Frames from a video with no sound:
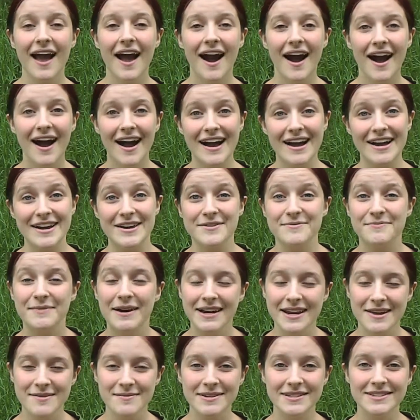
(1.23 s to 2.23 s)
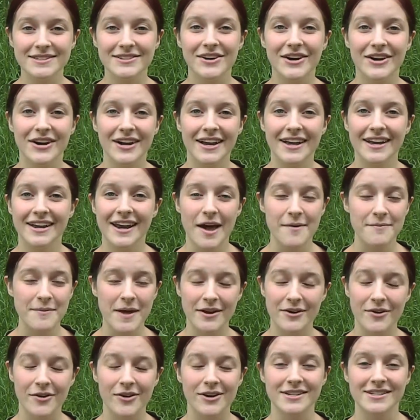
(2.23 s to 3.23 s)
Hi, my name is Lorah, and I'm
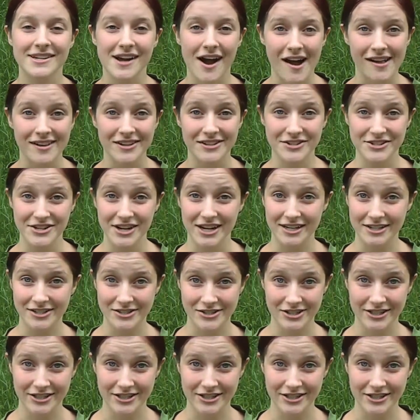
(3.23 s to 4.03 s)
not going to college next